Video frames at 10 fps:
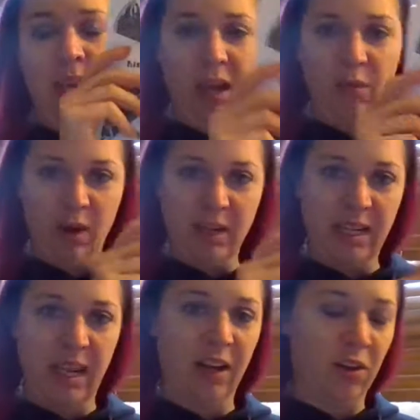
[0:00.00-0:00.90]
Every
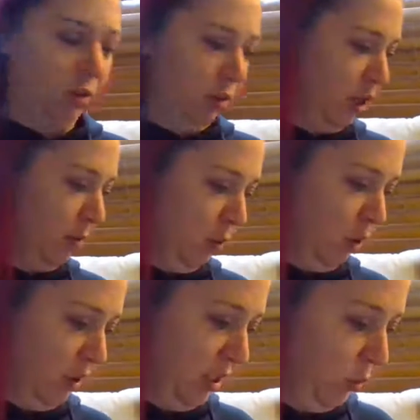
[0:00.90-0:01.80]
day on your learning
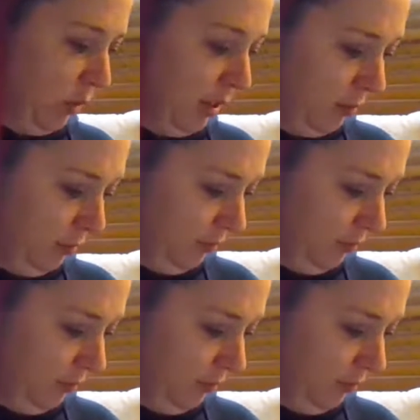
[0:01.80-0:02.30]
board this week